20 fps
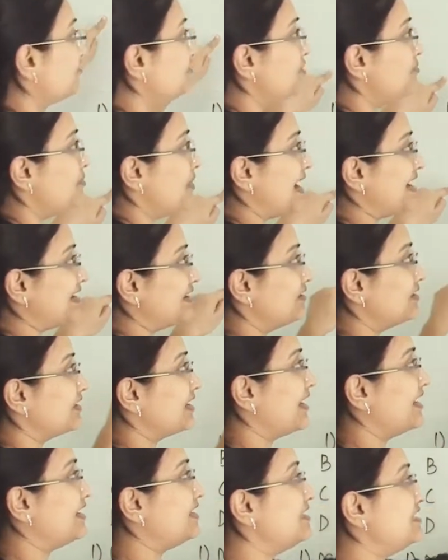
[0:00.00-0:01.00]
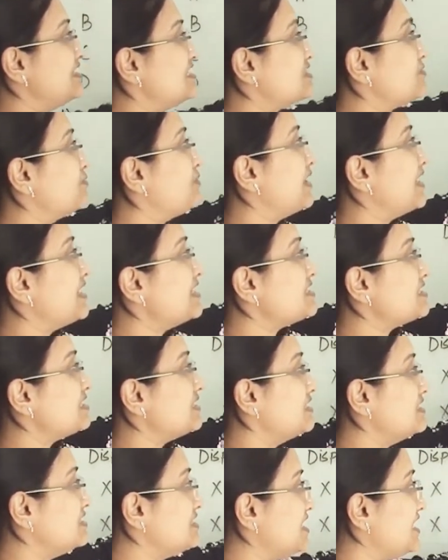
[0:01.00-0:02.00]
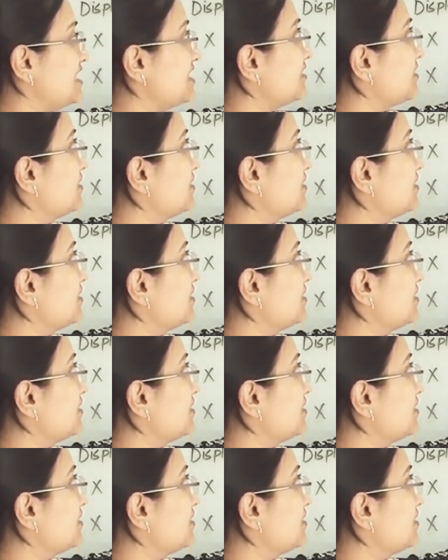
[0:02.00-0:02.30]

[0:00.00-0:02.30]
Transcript: the metal can displace zinc.